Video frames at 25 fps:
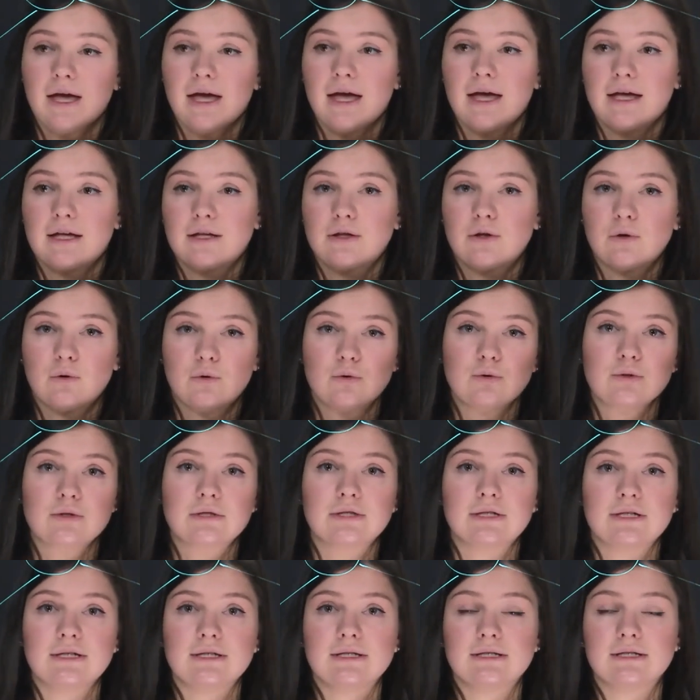And on
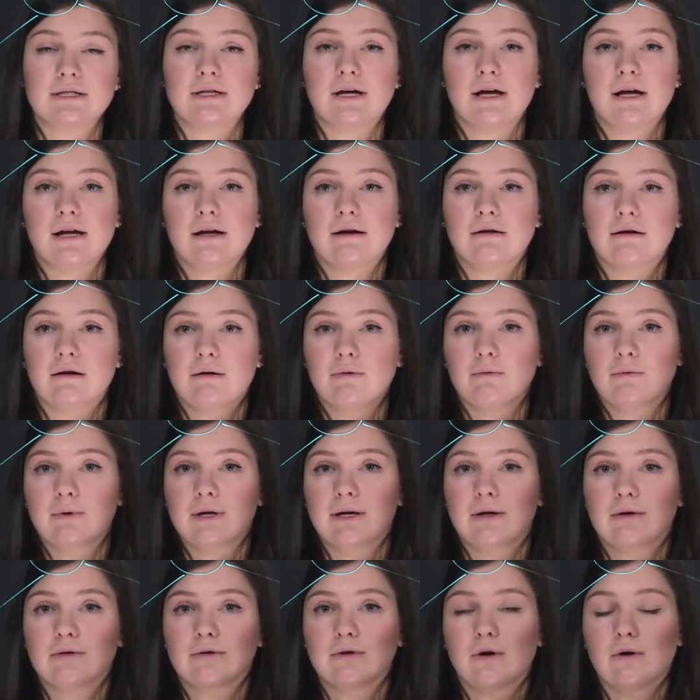this diagram
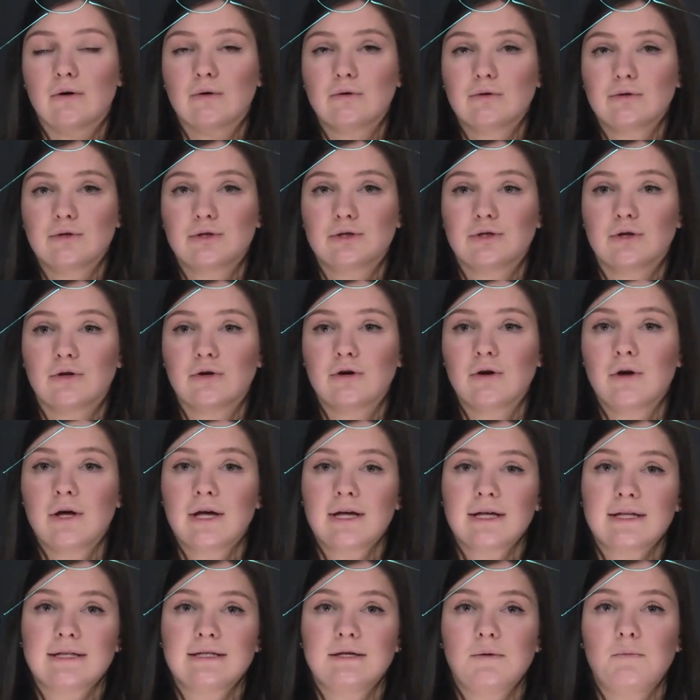we could also
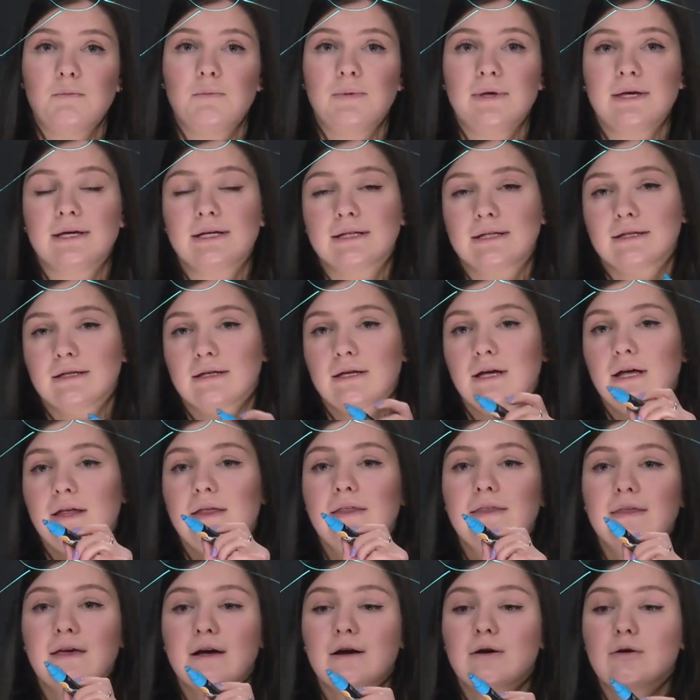depict
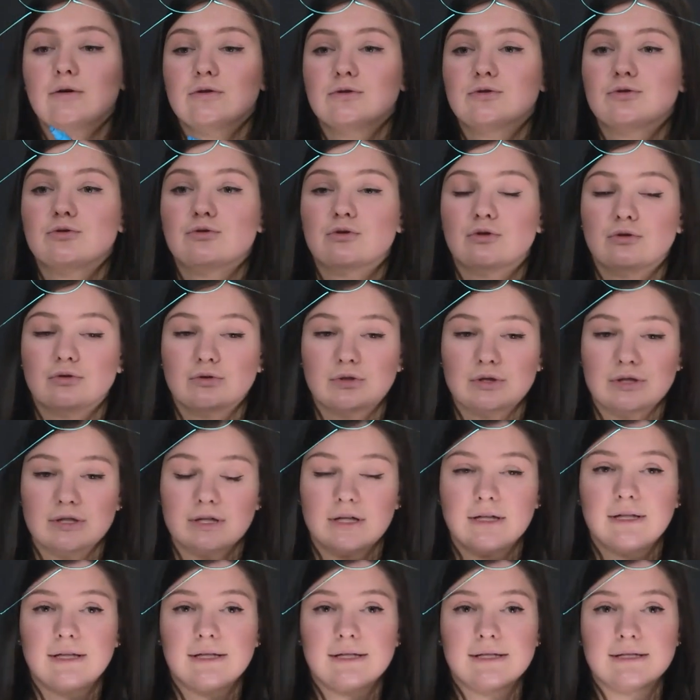the controls.
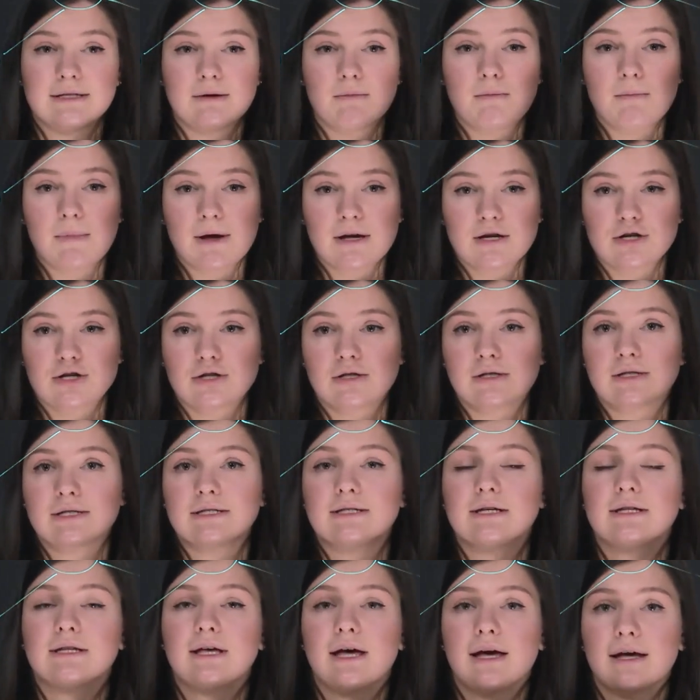It is the measures
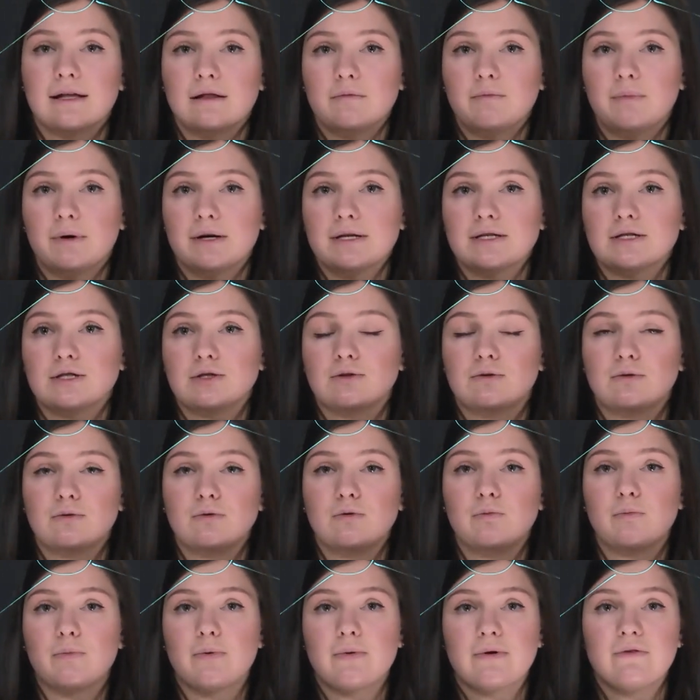that help us
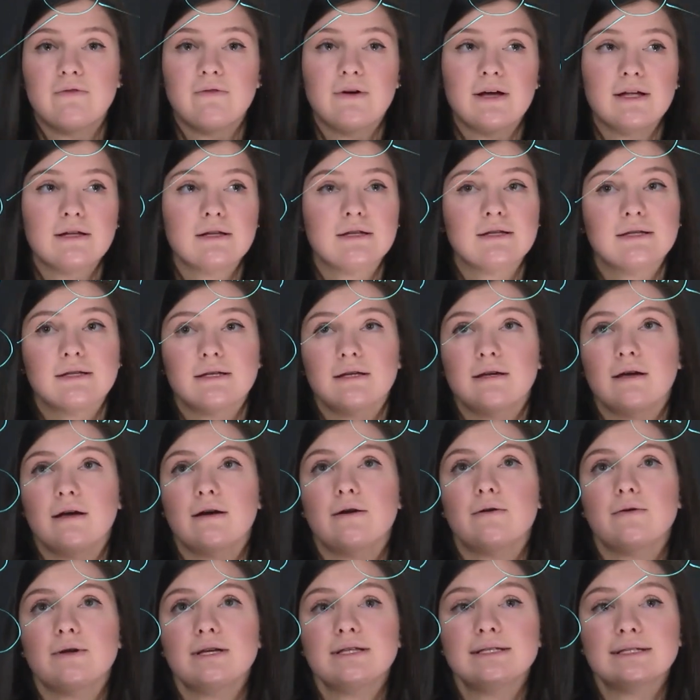to prevent
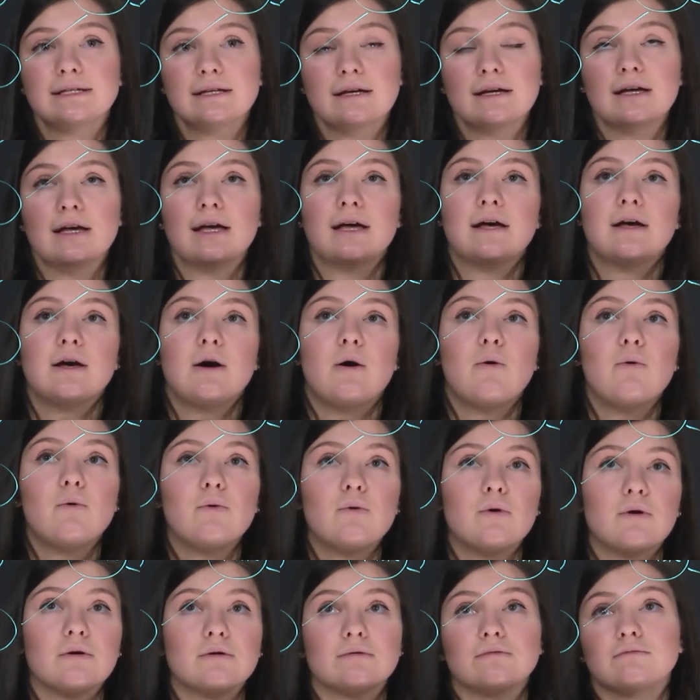a risk
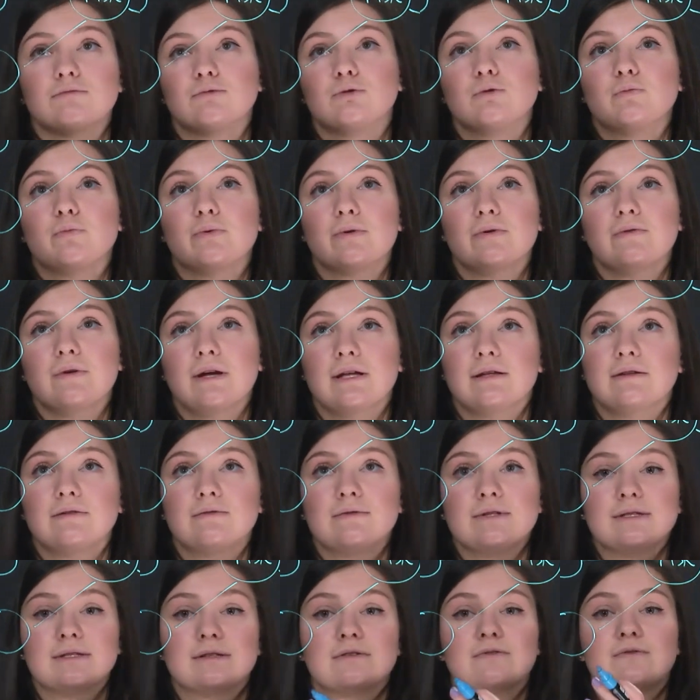or to prevent
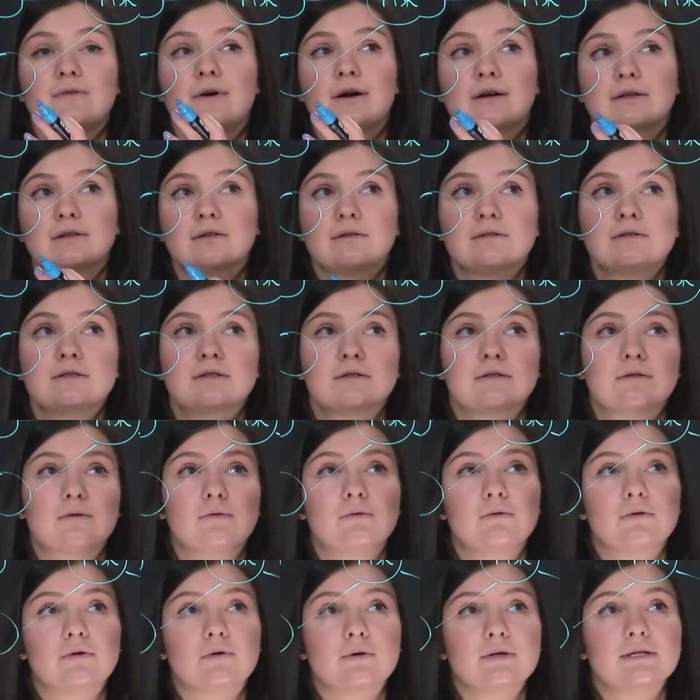risk factors
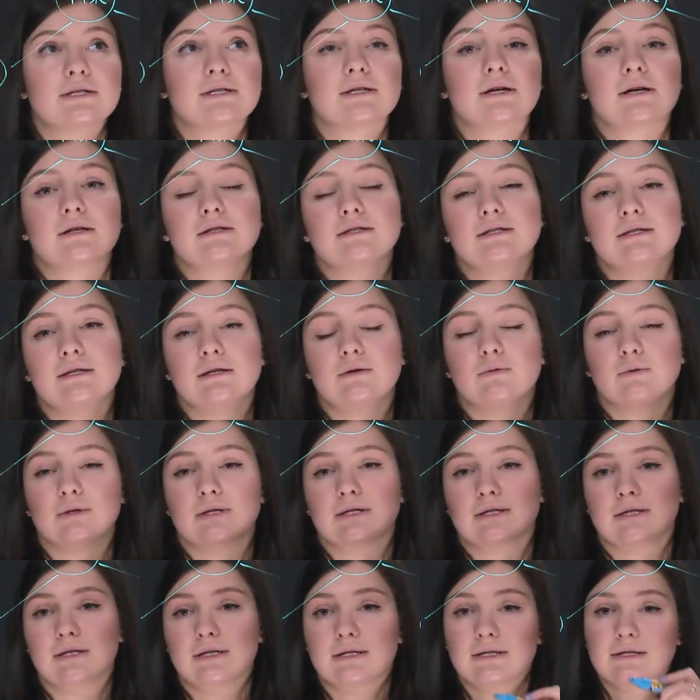or risk
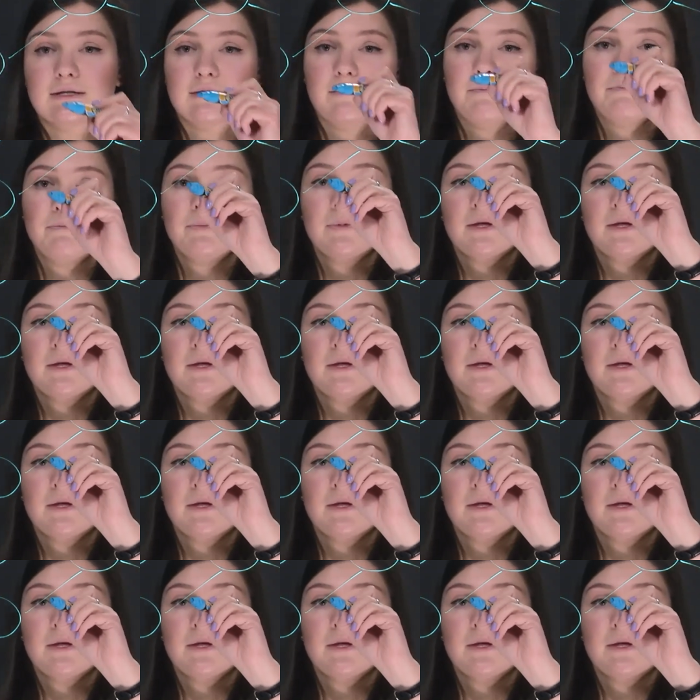consequences.